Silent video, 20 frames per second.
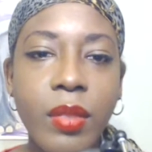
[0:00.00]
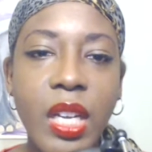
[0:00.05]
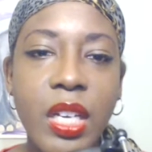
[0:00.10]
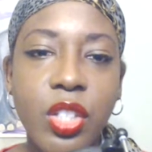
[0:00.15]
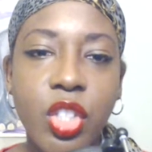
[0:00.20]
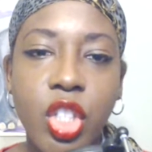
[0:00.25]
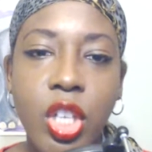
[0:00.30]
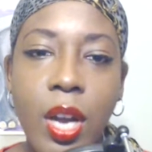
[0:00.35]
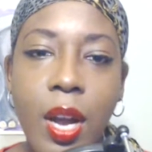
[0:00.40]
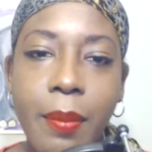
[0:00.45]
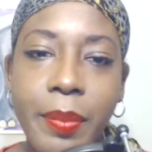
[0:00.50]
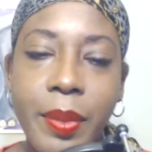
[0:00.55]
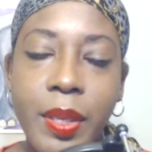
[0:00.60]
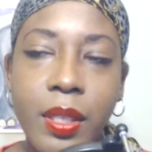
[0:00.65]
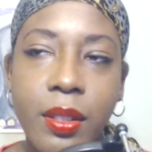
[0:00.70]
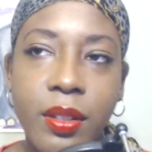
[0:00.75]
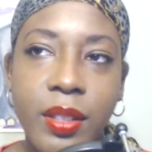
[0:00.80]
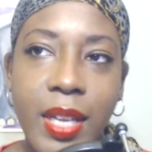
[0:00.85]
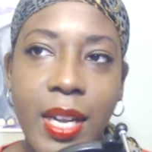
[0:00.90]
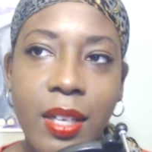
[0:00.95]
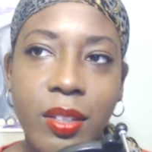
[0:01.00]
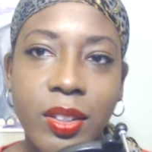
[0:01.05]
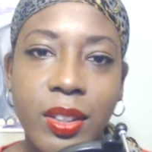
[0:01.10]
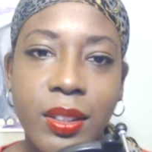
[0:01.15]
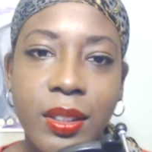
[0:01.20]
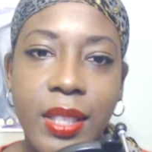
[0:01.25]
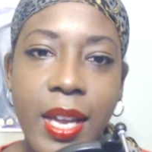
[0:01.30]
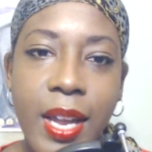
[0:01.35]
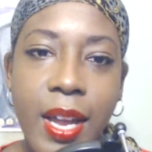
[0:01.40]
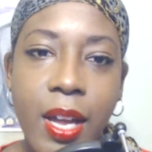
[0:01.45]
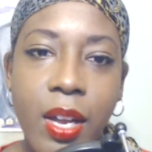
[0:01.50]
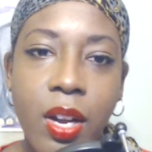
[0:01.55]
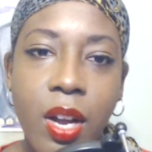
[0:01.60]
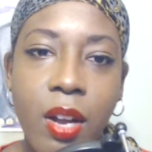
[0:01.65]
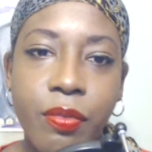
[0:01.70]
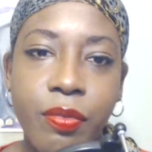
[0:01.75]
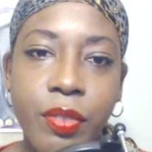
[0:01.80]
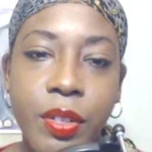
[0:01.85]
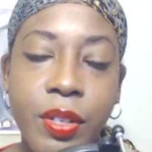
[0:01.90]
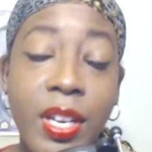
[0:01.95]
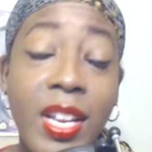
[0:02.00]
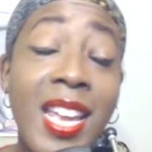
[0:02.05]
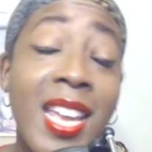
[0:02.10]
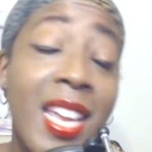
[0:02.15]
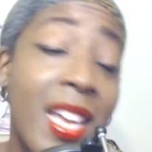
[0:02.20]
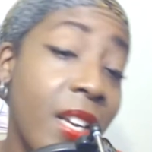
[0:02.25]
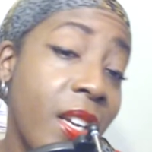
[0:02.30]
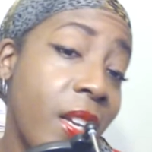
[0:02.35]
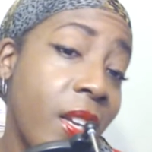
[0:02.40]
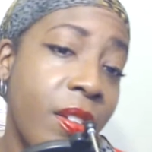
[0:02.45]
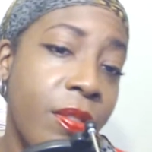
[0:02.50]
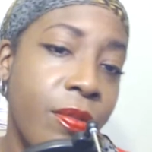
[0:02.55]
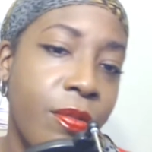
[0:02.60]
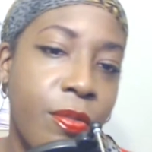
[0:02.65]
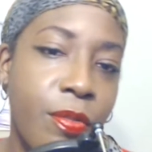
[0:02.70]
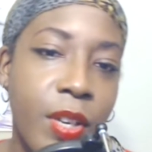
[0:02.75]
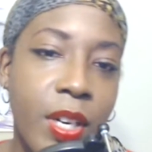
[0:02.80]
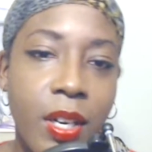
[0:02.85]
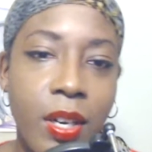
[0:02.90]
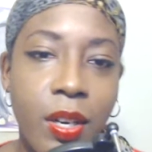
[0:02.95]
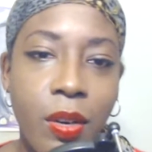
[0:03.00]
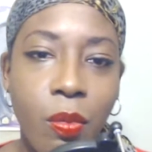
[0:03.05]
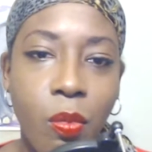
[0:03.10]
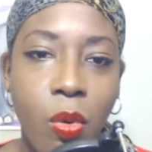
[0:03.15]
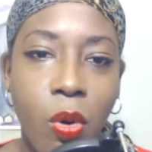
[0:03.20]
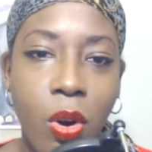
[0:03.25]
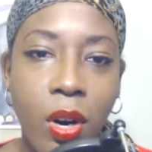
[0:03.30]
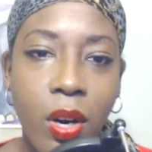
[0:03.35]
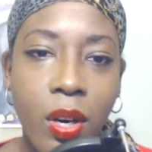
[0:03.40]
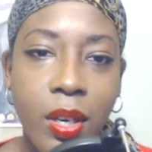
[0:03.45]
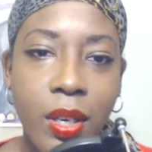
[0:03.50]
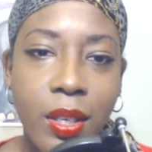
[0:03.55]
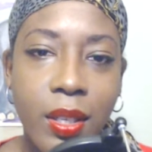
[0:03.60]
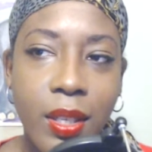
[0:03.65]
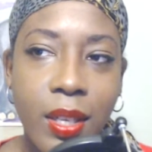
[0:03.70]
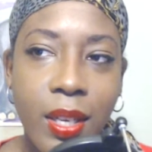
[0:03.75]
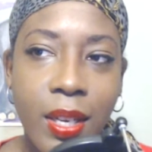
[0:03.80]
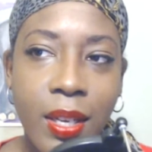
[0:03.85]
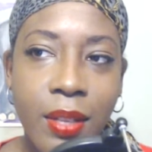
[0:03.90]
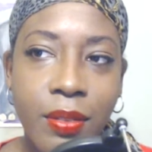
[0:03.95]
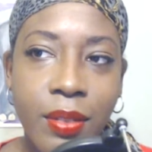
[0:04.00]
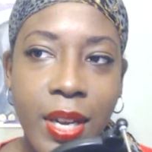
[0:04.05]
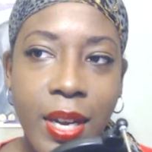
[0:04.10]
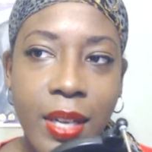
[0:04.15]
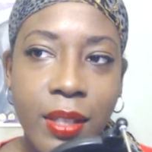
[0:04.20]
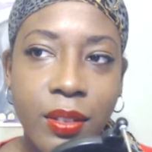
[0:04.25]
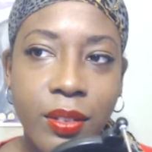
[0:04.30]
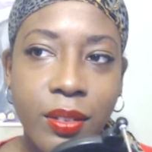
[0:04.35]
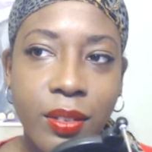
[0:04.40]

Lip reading: chopping Thanos' head off in Infinity War, and that